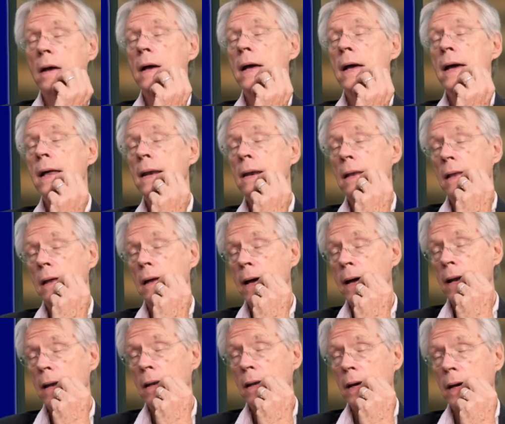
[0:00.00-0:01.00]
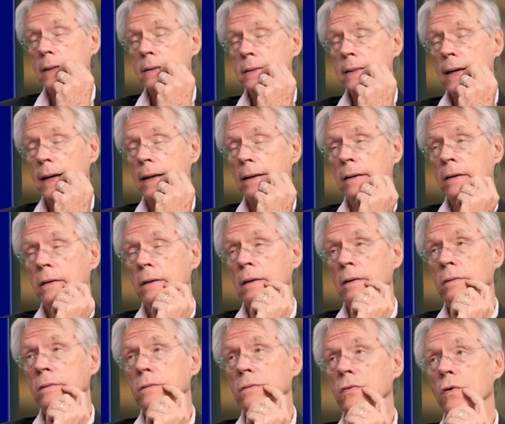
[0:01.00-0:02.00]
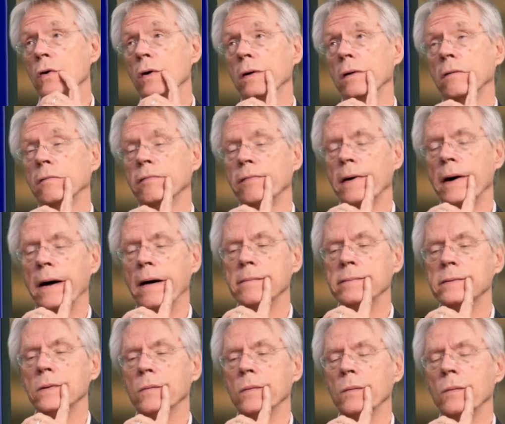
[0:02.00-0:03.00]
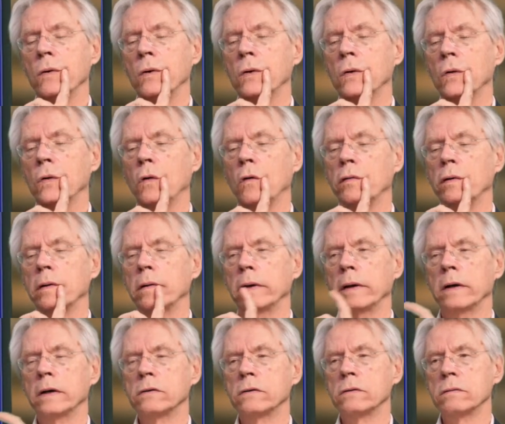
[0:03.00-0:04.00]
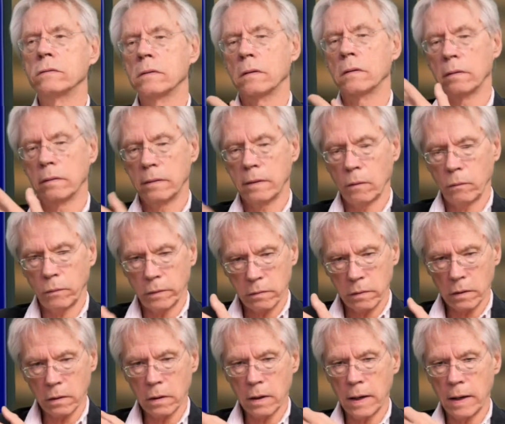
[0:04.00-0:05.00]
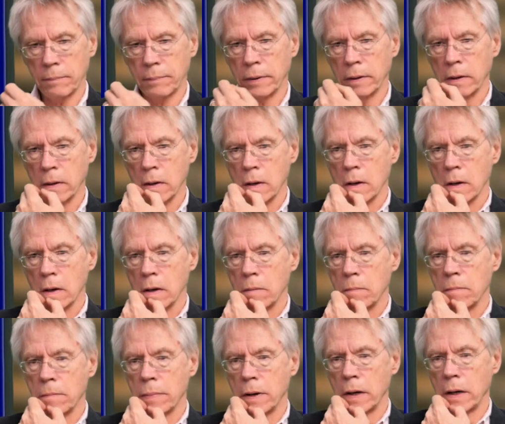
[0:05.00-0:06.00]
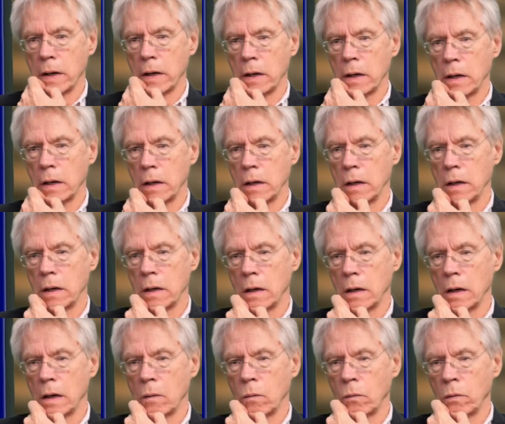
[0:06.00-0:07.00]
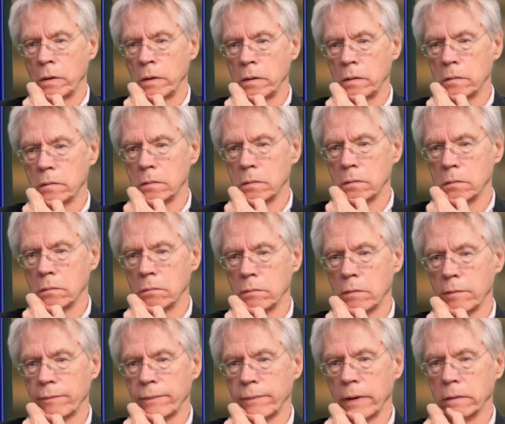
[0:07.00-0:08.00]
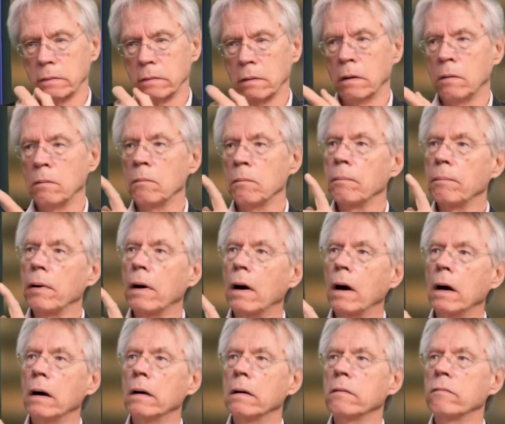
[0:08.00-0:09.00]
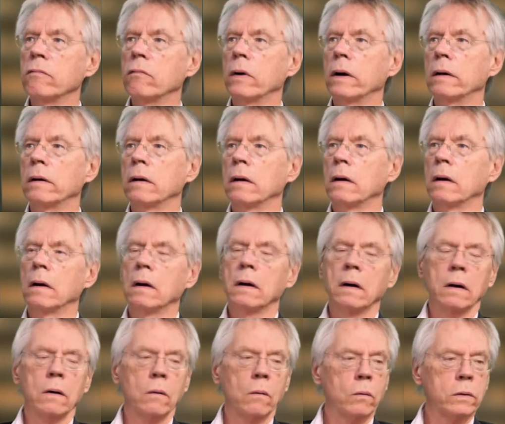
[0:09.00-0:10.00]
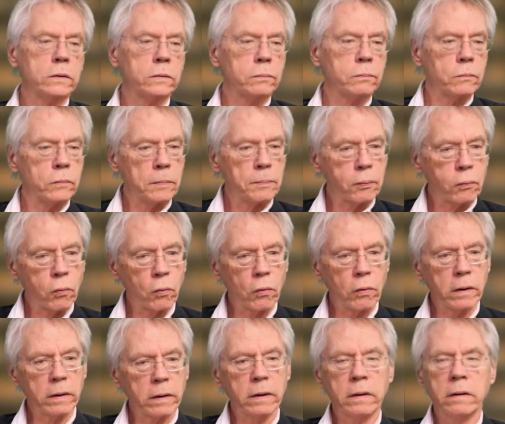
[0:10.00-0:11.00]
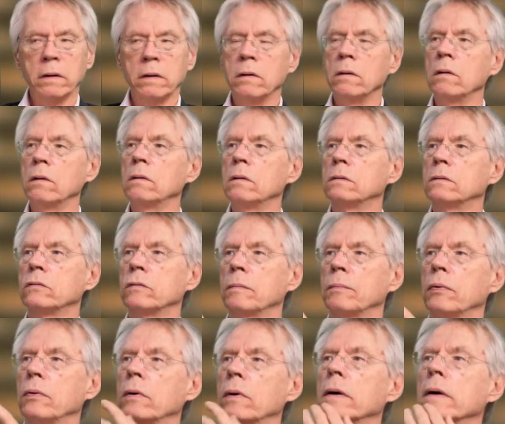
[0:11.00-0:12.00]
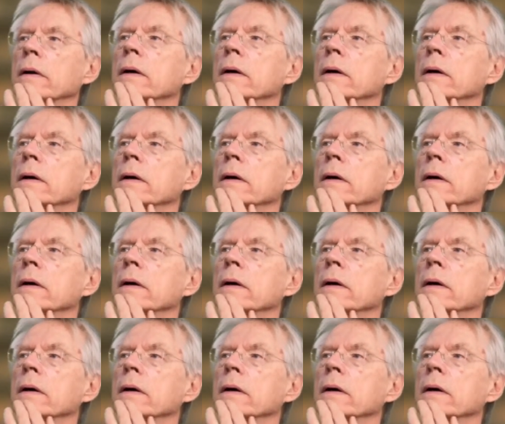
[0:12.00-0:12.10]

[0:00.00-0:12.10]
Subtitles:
analyzed that in Tutorial 5, so we won't go over the issues that we took up. But I want you to reflect on part of what was reported in the news report.